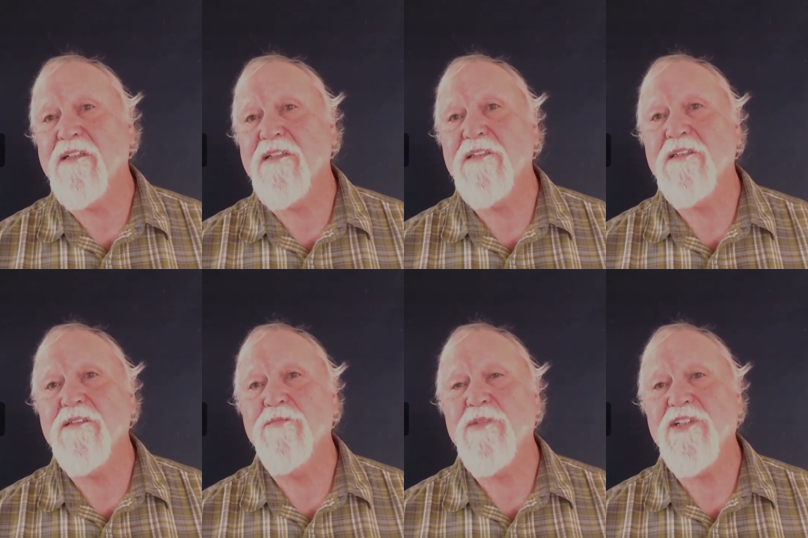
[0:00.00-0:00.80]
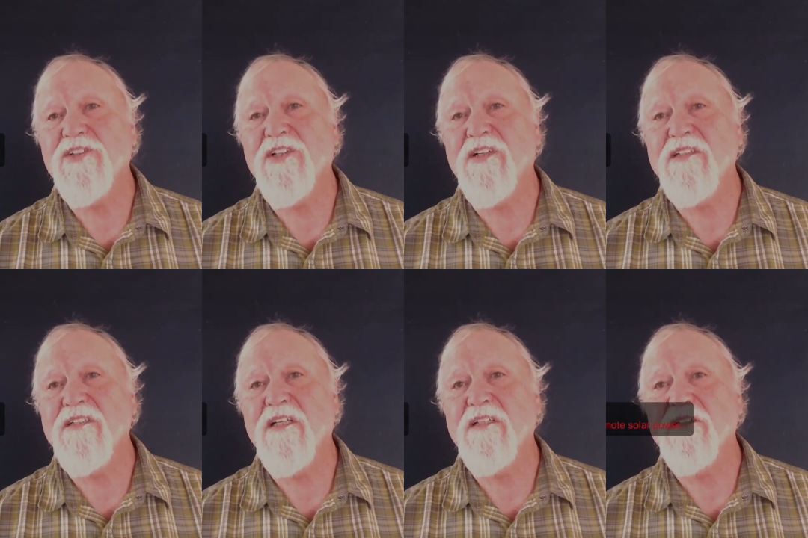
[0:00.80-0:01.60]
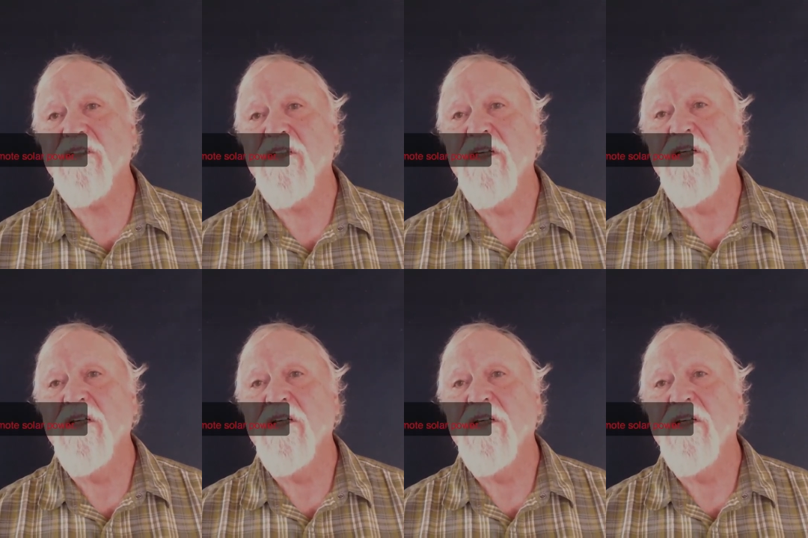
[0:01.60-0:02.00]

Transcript: Linda McSherry says